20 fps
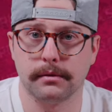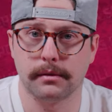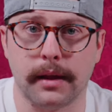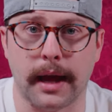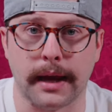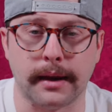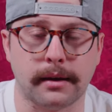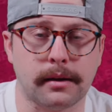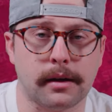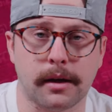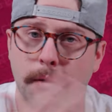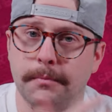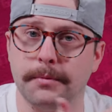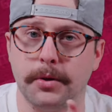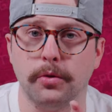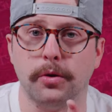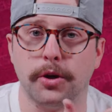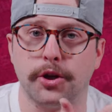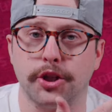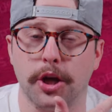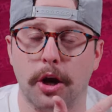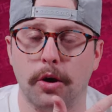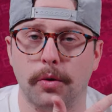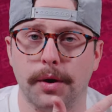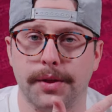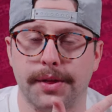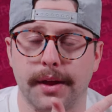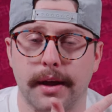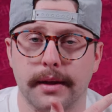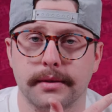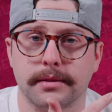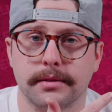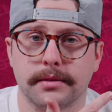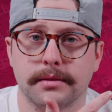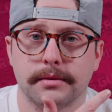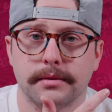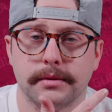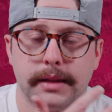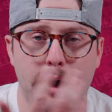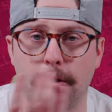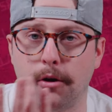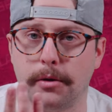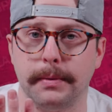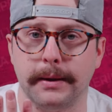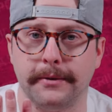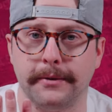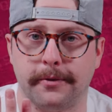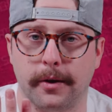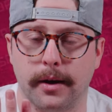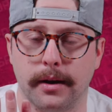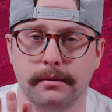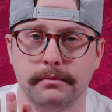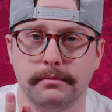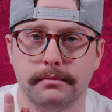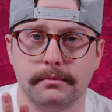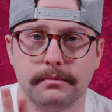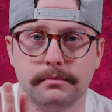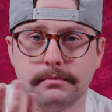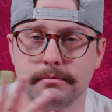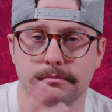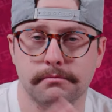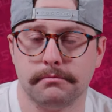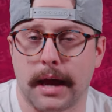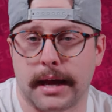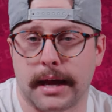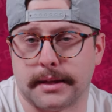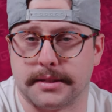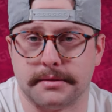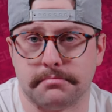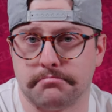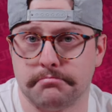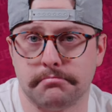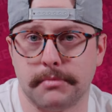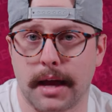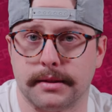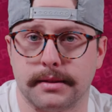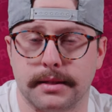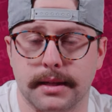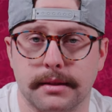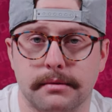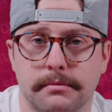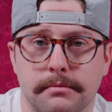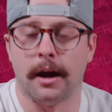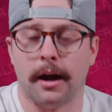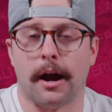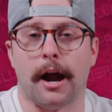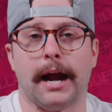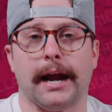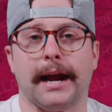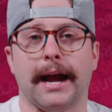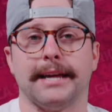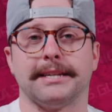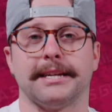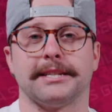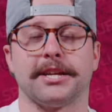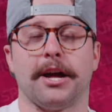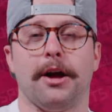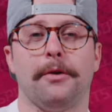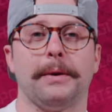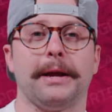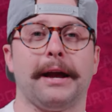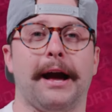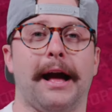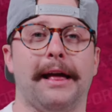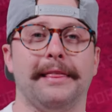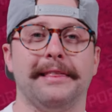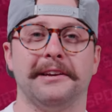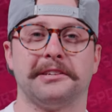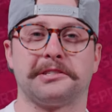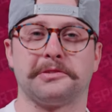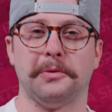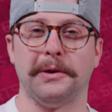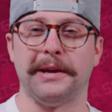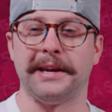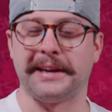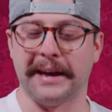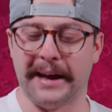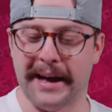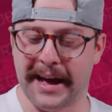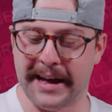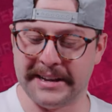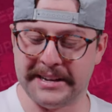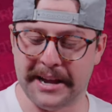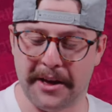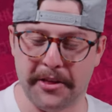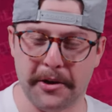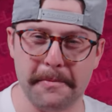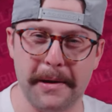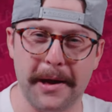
like, come do a show with us. That would be fun. That's it. All right, guys, that's all we got this week. Another